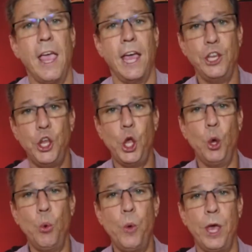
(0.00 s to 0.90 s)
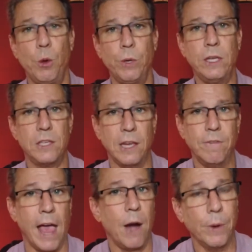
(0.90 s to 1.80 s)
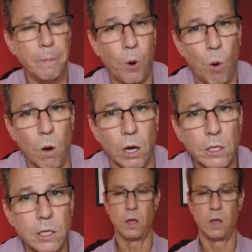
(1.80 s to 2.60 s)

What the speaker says: and you will receive that report.